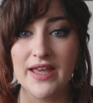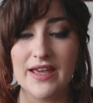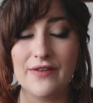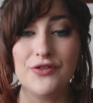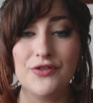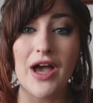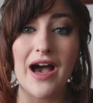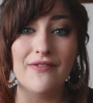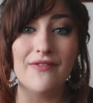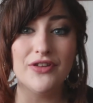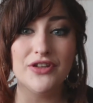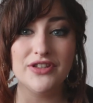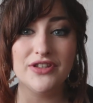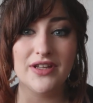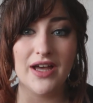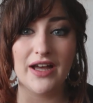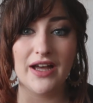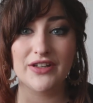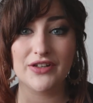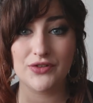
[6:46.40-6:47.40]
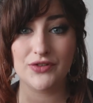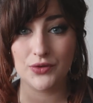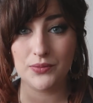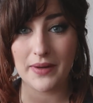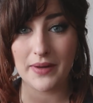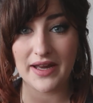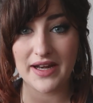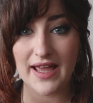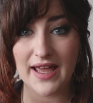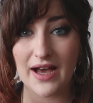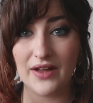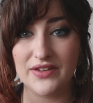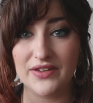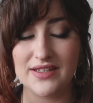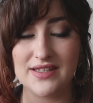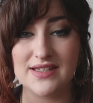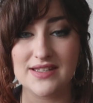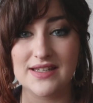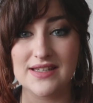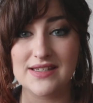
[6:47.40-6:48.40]
If you haven't understood by now,
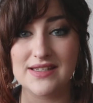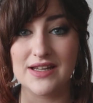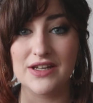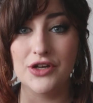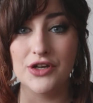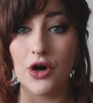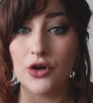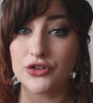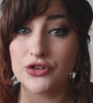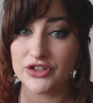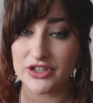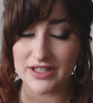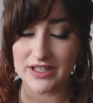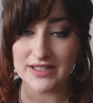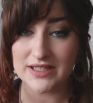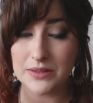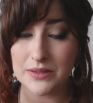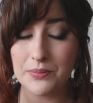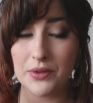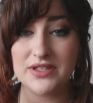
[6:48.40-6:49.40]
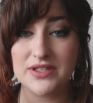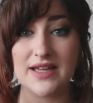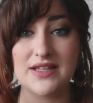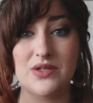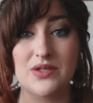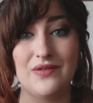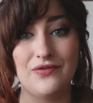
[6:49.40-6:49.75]
this is not the knitting podcast,